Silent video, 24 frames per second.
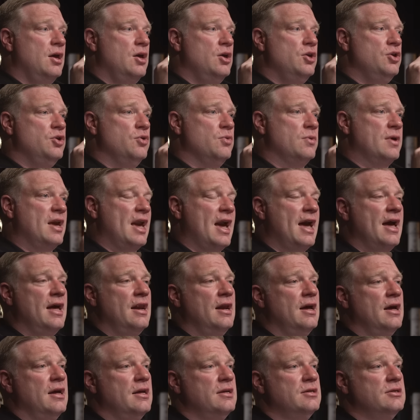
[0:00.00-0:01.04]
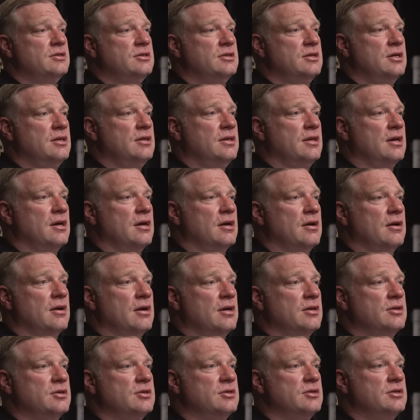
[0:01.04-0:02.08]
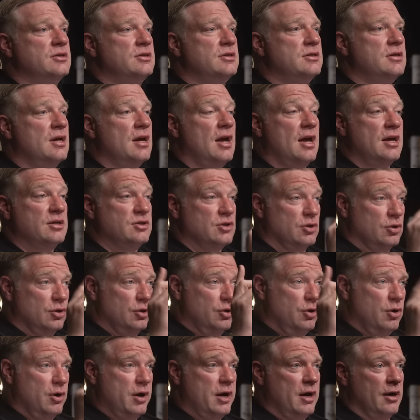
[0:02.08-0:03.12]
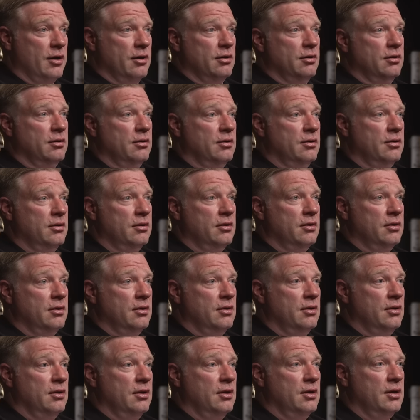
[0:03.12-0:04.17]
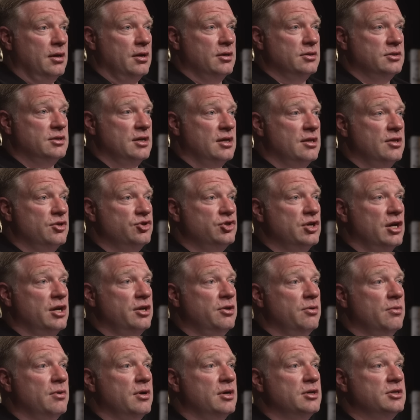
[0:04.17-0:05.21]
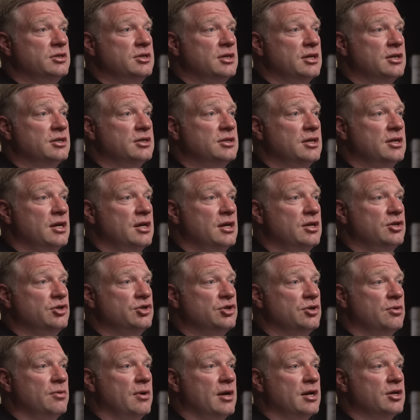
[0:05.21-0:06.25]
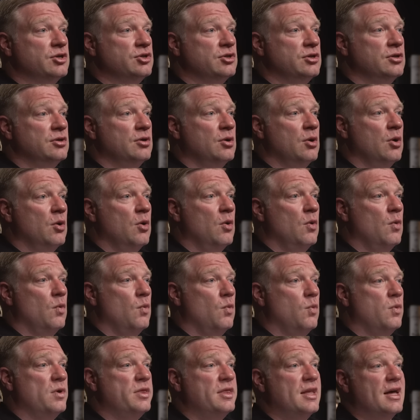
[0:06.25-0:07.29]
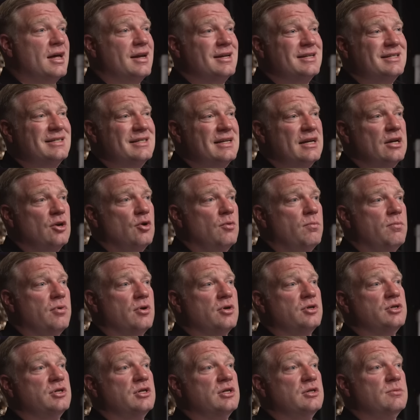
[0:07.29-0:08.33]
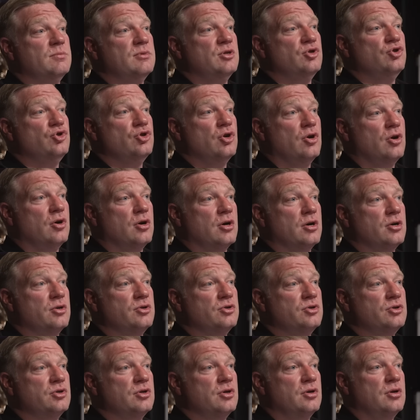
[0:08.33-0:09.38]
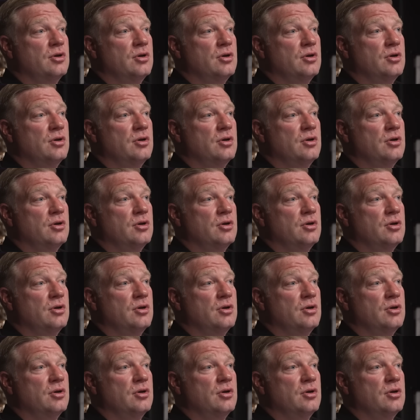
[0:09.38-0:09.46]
You cannot sit there and, as a lawyer, and say the January 6th insurrection, when not a single person has been charged